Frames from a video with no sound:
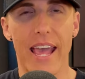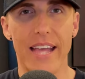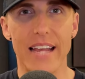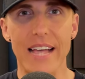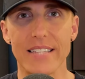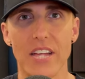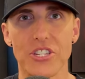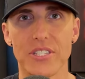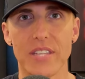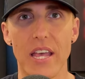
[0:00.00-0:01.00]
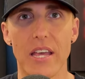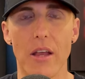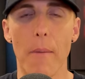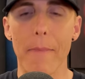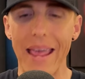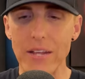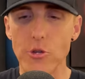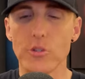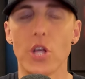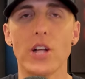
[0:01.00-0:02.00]
And as I just said, a man
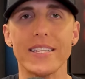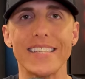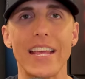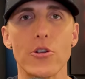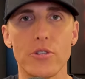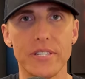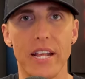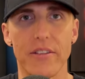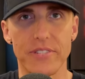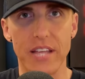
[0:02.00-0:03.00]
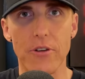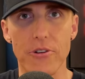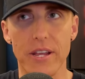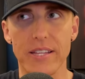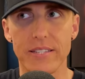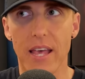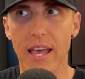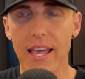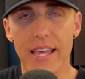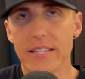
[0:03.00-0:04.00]
who's on his inner state of centeredness
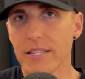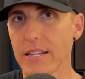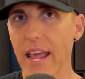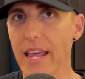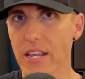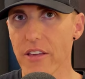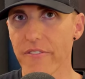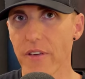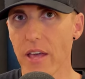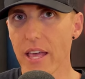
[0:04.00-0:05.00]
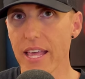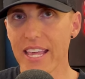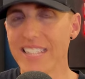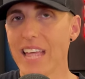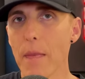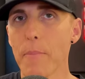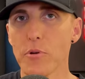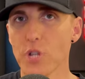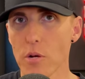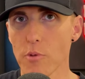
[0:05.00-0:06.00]
isn't negative. He's
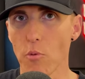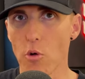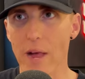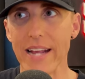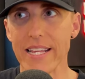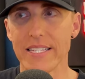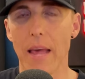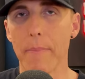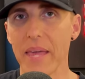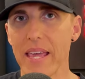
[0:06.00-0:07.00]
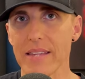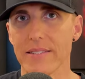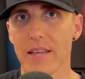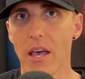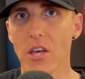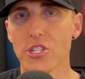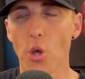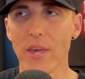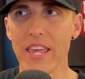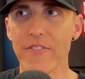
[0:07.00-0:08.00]
imperturbable, right? He's at peace.
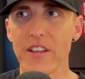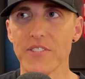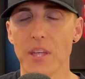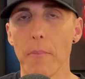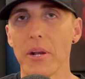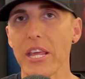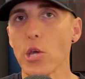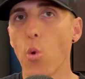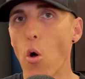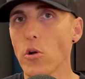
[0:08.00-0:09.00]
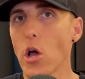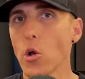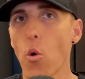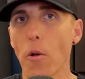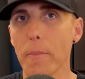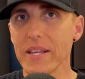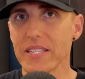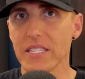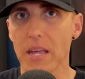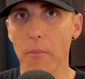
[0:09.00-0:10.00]
So even if somebody quote unquote
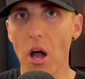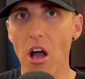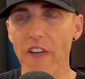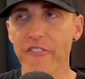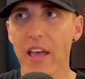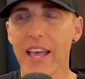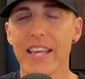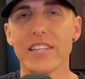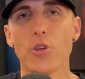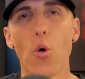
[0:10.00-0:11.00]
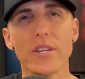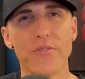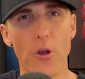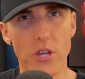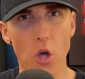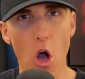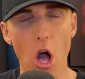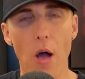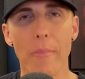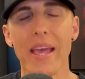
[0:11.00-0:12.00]
pisses him off, he's always very
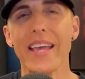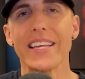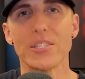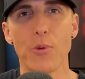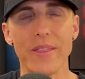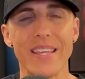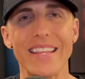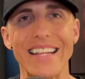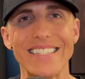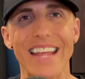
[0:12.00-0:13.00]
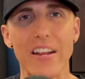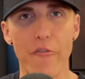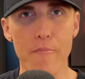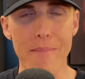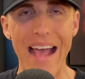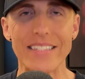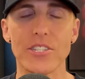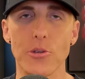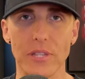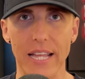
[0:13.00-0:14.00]
calm. He's within that state of
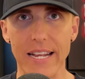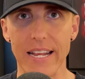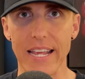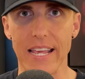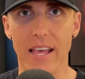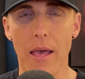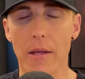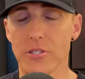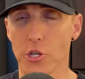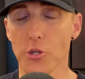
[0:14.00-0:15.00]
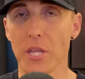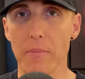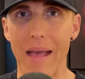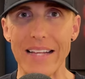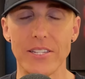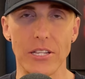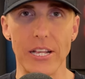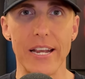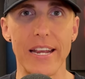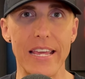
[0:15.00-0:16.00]
masculinity. Do you think
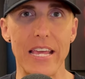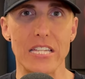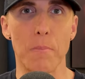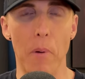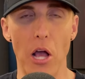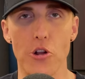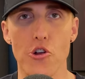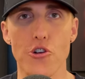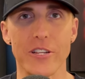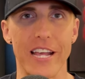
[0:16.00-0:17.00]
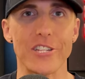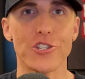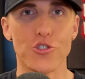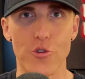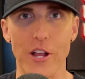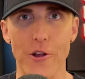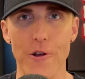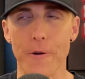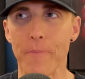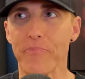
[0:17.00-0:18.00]
masculinity gets butthurt, gets
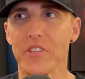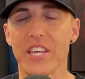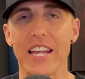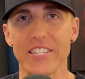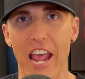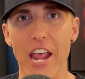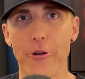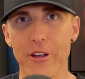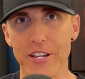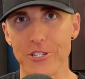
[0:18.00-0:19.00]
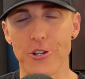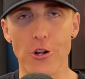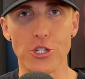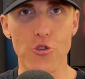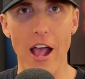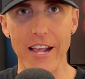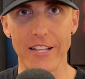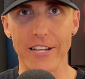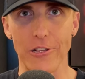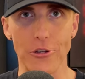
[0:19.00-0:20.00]
triggered, gets angry, and starts crying
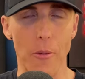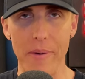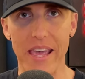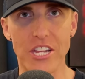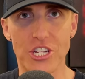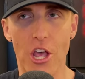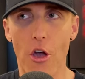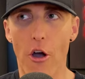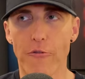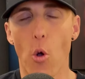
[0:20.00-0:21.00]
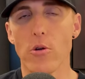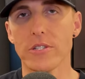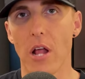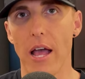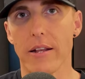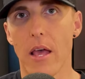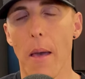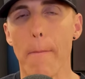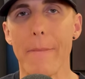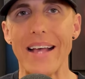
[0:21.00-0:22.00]
like a little bitch? Of course not.
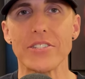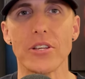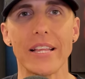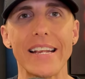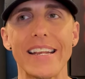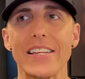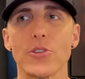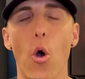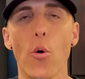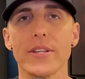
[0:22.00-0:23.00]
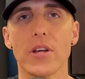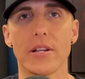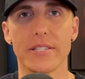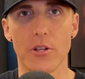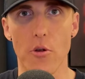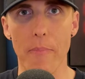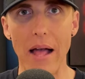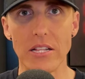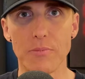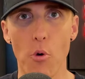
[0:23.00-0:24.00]
Masculinity is always on its inner
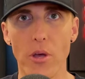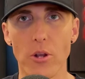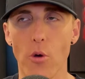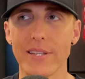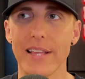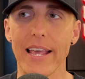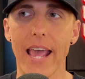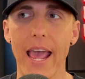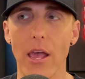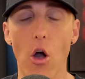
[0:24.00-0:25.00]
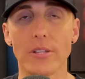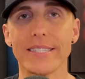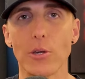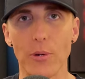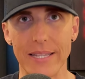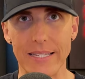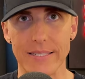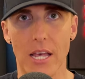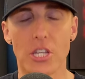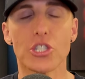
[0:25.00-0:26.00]
balance point, always like, hey, I'll deal with
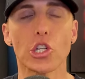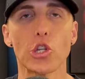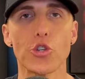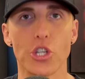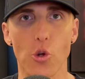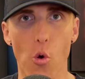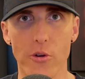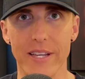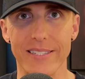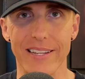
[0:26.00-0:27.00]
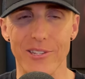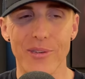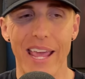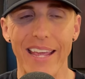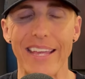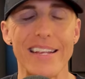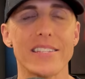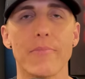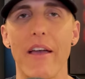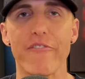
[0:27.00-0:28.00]
this, solution oriented. You can't get
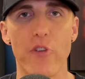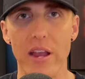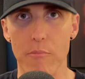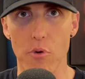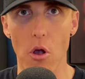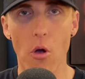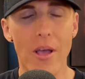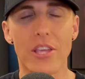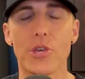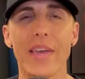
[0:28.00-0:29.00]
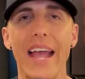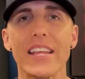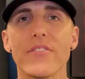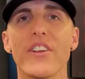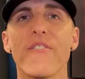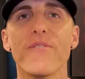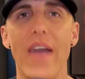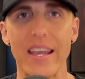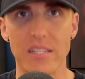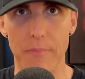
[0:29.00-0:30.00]
into my frame, bro. You can't even
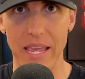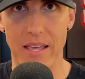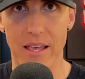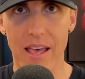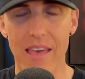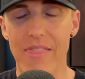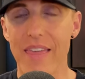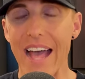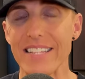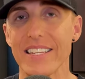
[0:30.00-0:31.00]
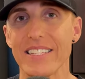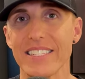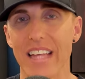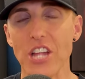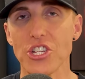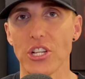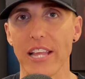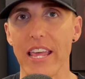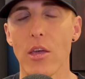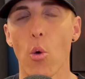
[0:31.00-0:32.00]
affect me. That's
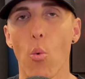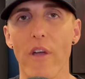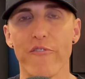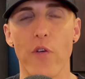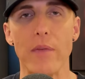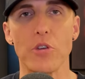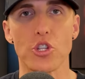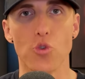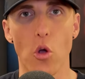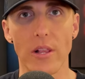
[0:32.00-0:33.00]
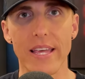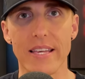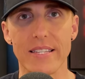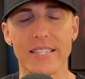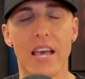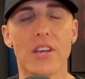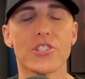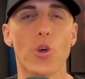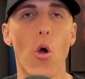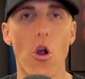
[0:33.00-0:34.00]
essentially what frame control is.
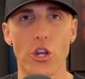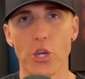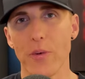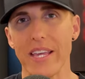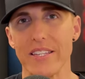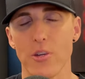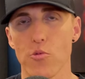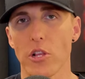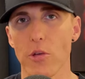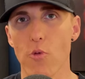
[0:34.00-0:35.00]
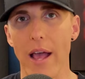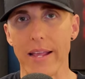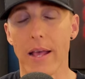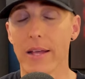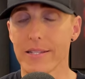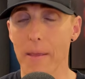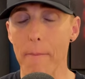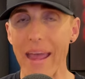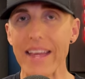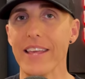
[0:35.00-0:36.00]
So arguing isn't really right.
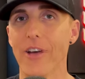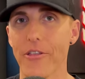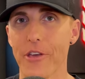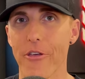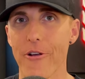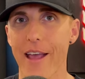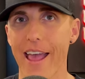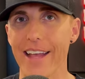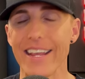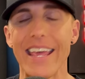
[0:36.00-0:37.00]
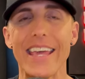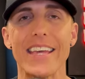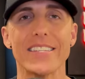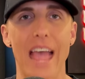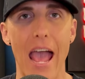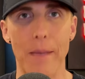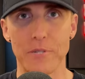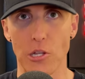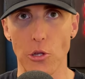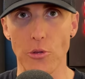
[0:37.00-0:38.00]
Debating, on the other hand, is
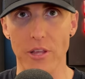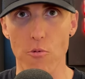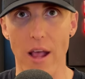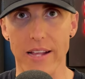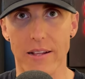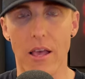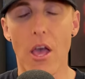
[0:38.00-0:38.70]
absolutely right.